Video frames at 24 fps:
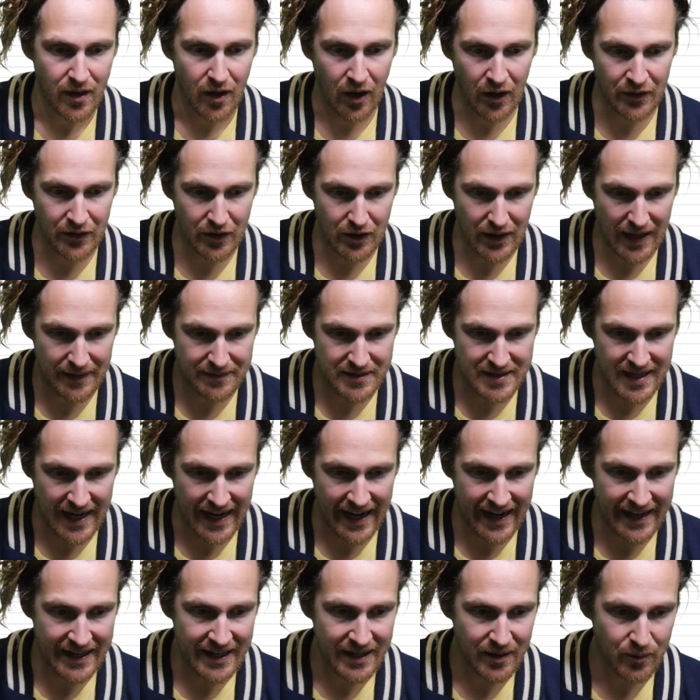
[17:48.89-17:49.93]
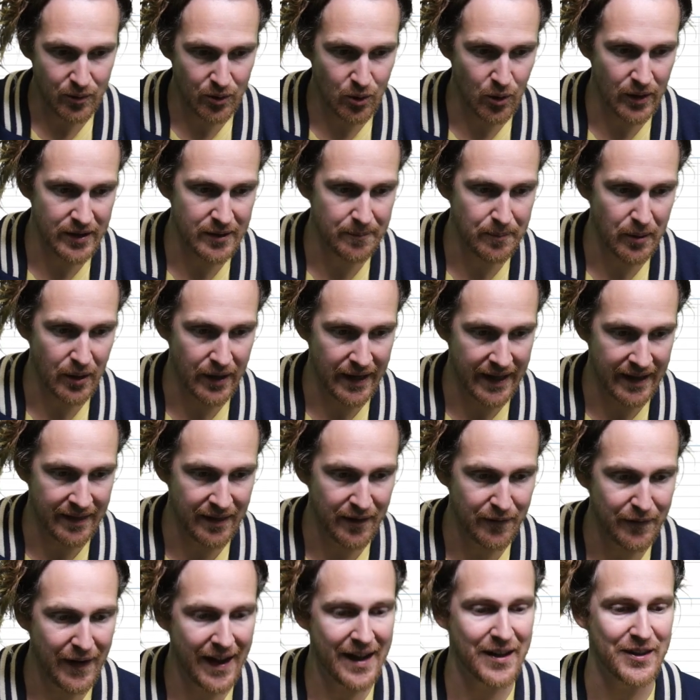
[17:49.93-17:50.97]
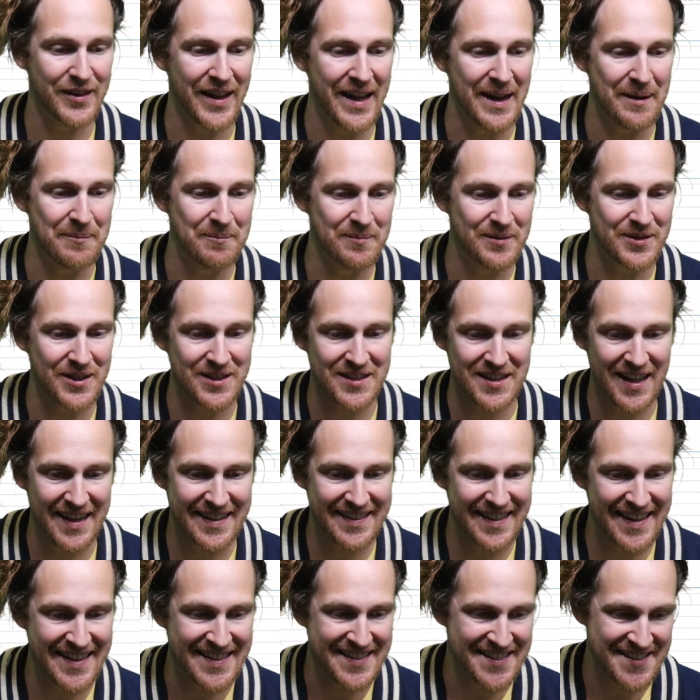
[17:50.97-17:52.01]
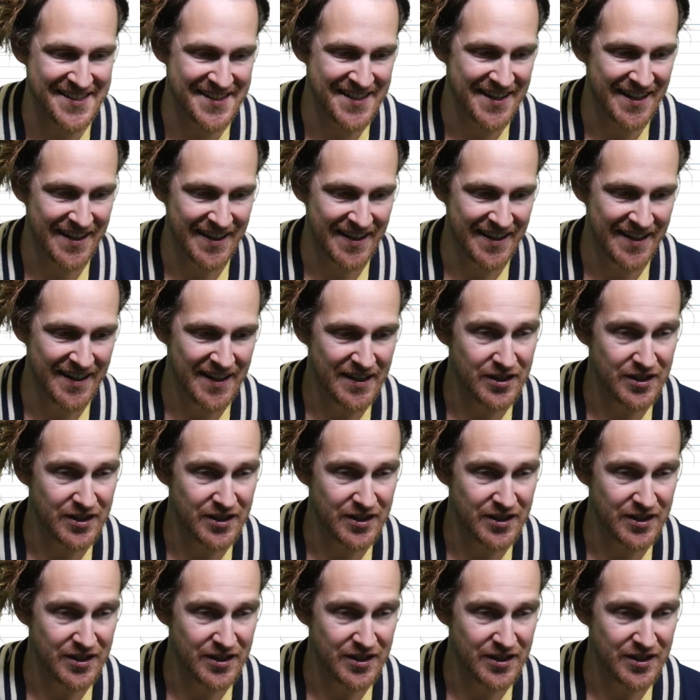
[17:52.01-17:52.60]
On the left side, we're going to put in the file name, just like this,